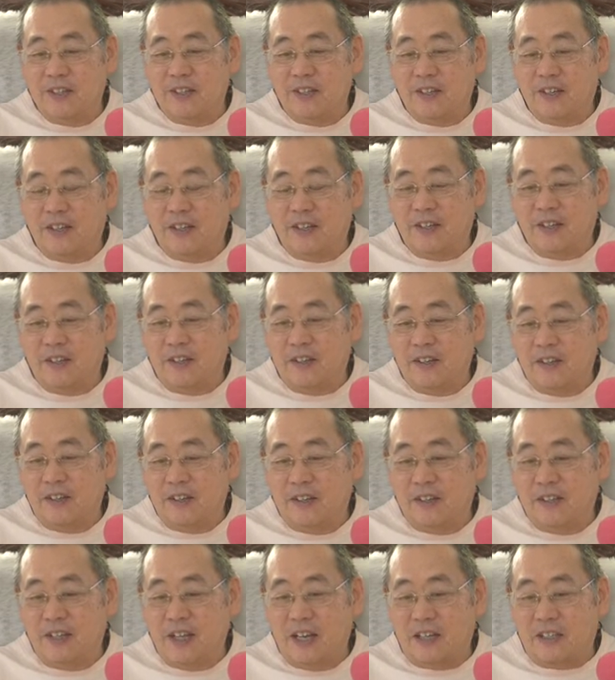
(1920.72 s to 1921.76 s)

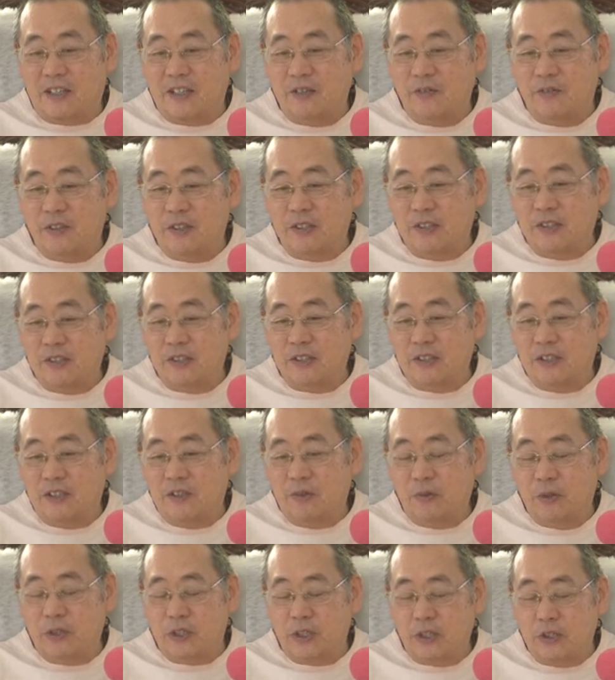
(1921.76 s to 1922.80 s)
The activities,
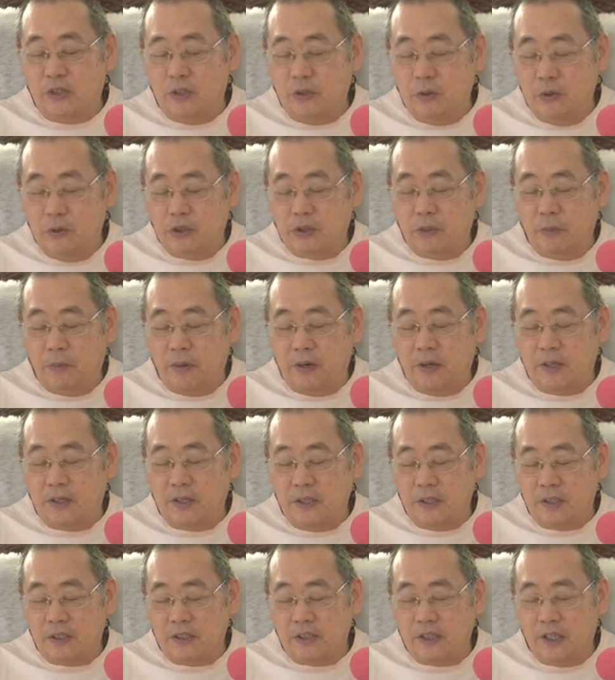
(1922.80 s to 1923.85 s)
we can use the body,
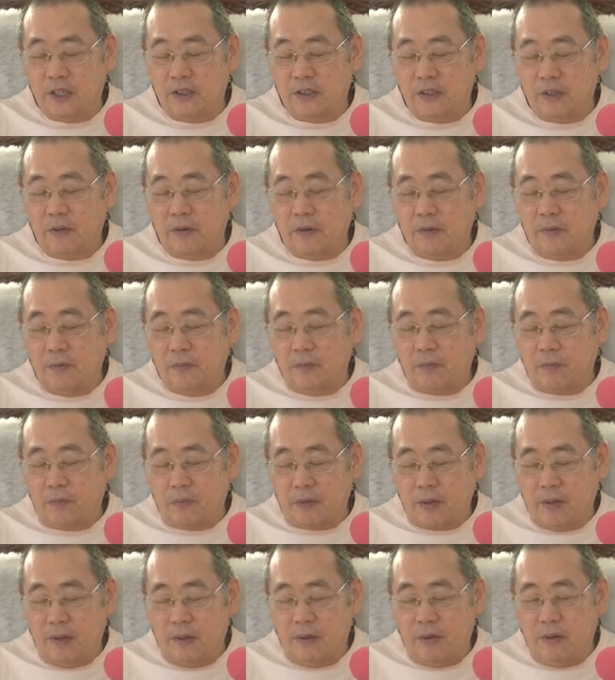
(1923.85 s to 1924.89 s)
etc.
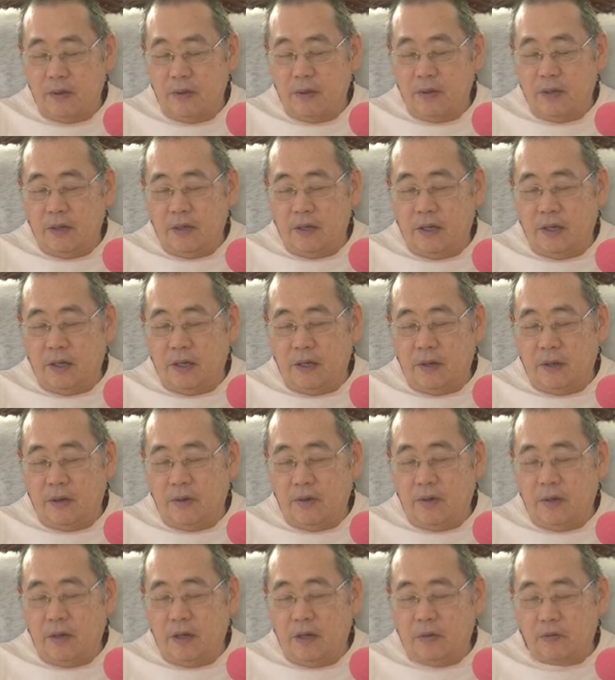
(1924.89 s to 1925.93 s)

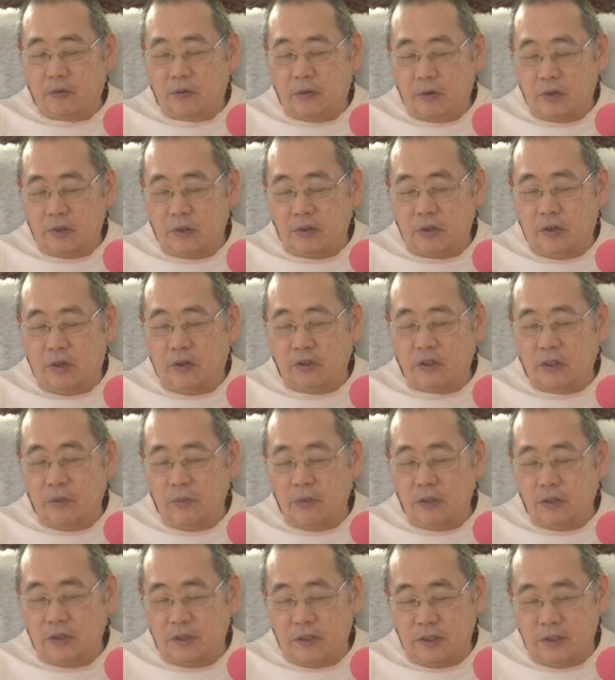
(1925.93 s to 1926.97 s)
Of course,
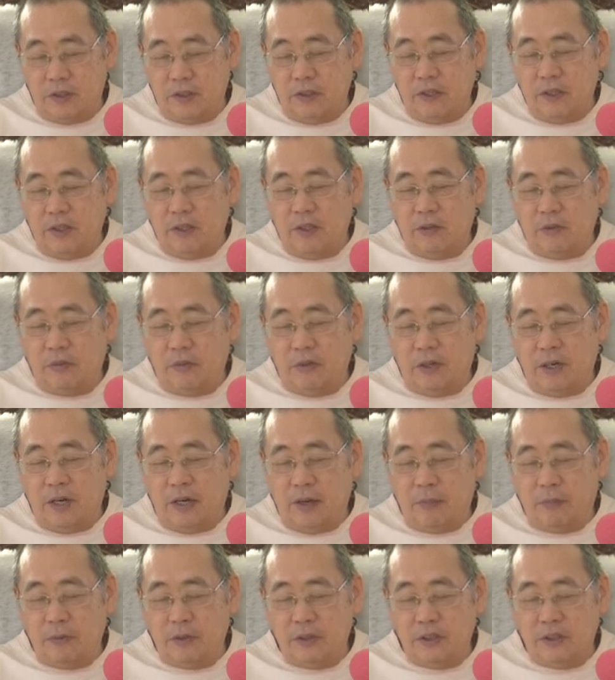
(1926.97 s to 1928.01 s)
ultimately, what
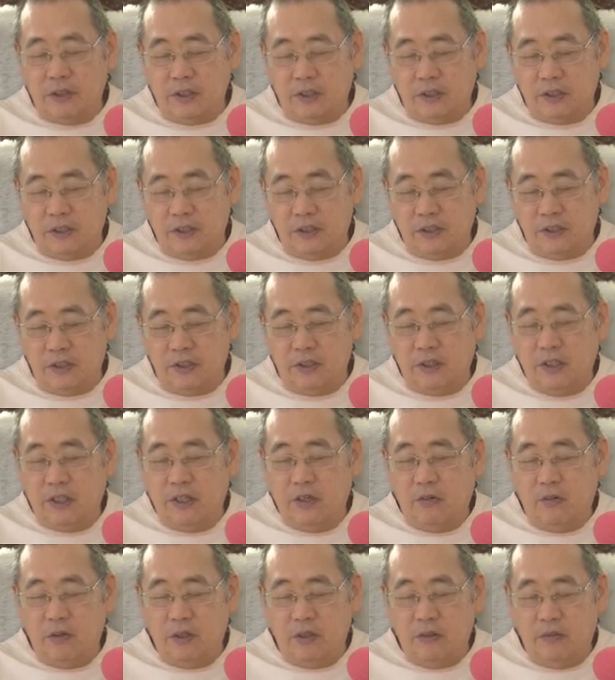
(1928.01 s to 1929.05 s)
happens is
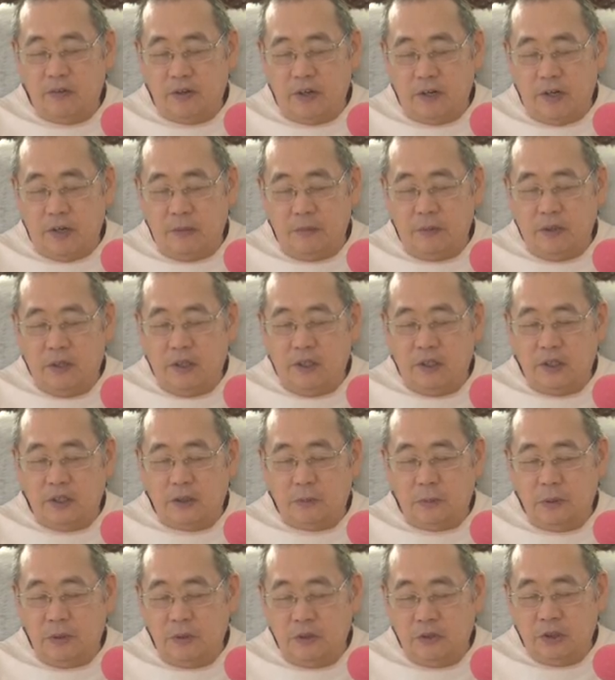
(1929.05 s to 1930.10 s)
we develop
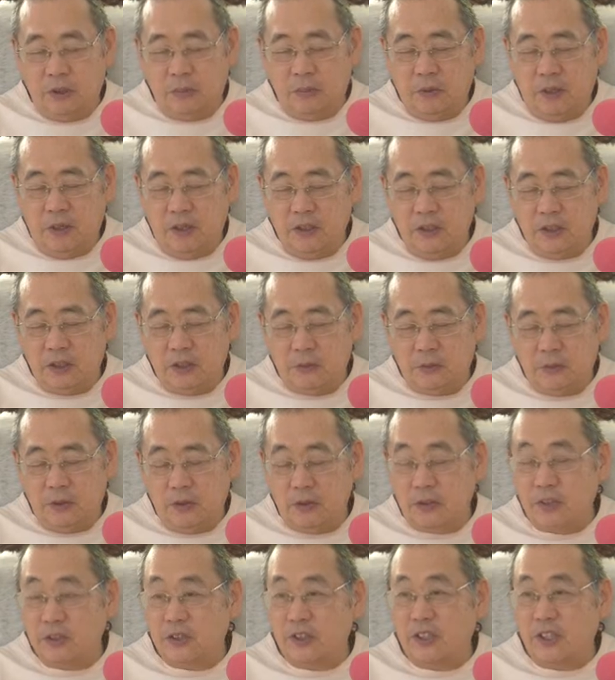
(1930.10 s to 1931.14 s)
spiritual body and
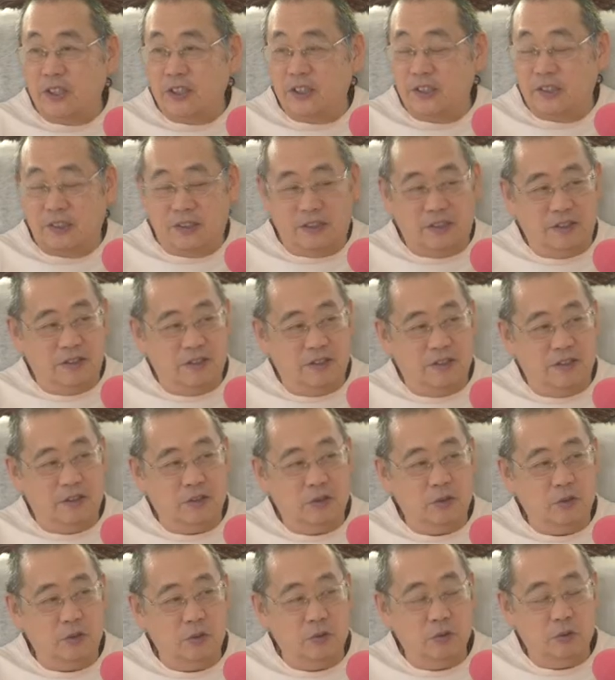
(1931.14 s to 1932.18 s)
spiritual senses
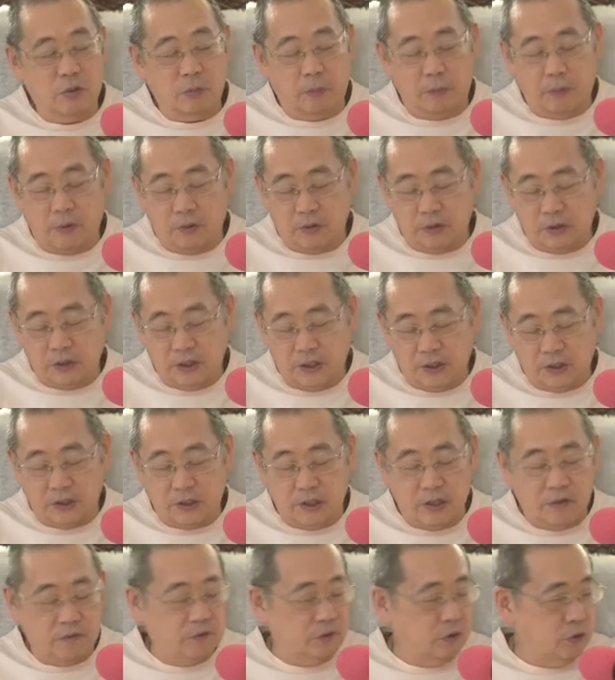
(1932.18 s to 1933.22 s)
through the process
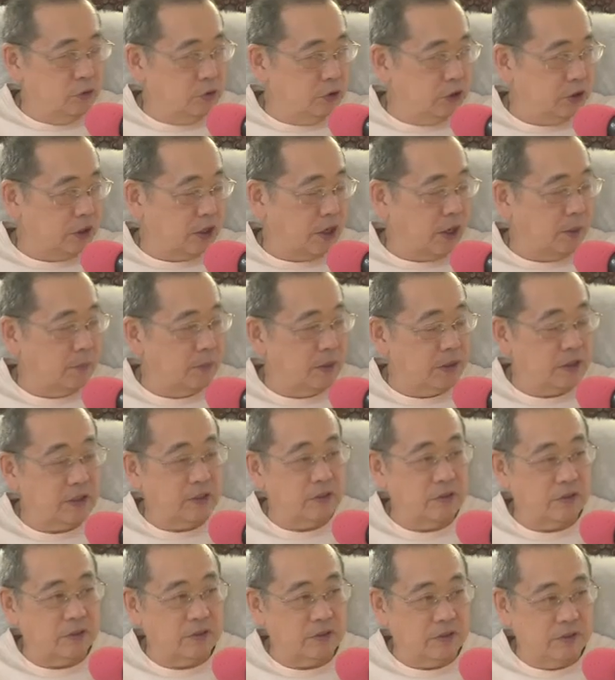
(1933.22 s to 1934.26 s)
of using our
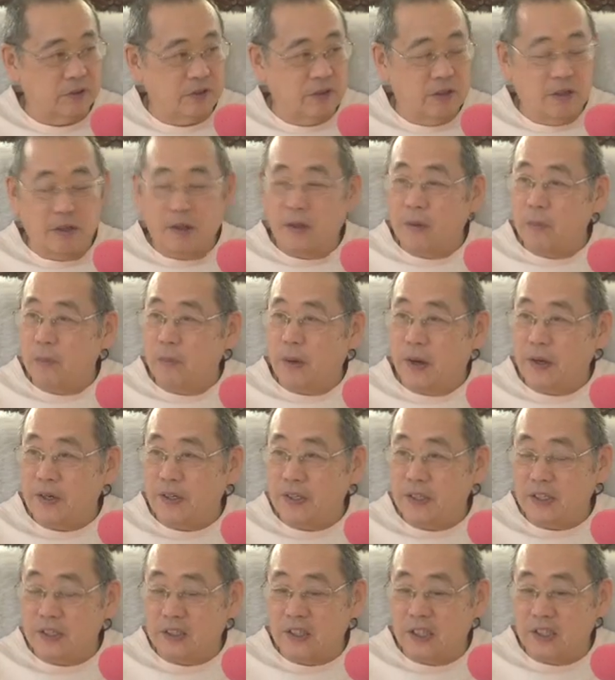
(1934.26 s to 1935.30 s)
material
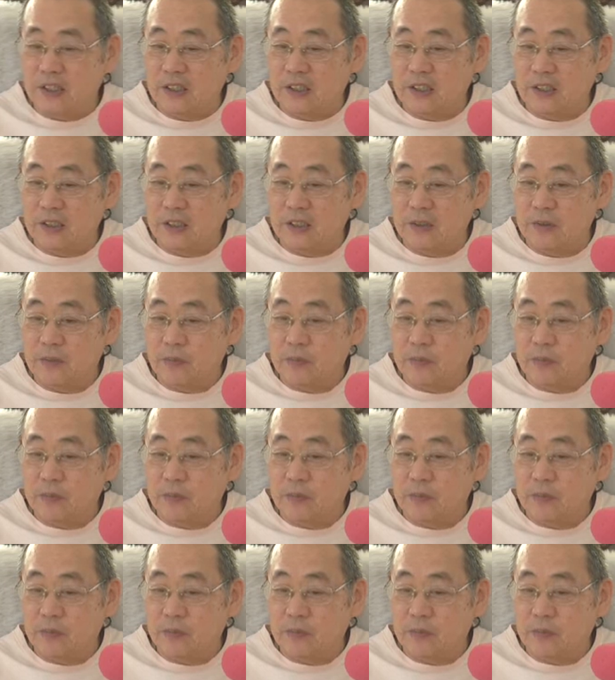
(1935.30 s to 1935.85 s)
body and senses.